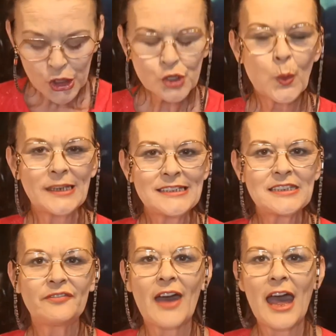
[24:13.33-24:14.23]

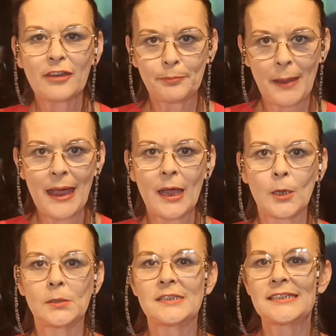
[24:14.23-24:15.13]

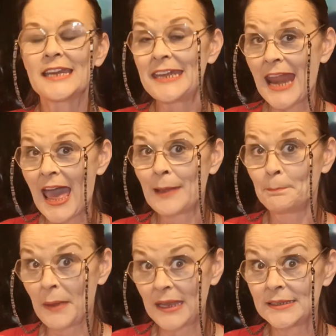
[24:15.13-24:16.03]
£25 9
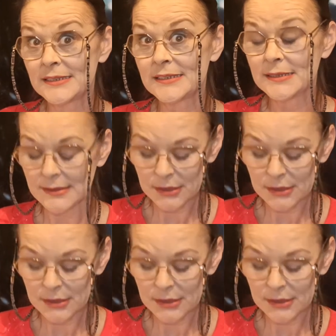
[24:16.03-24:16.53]
pence.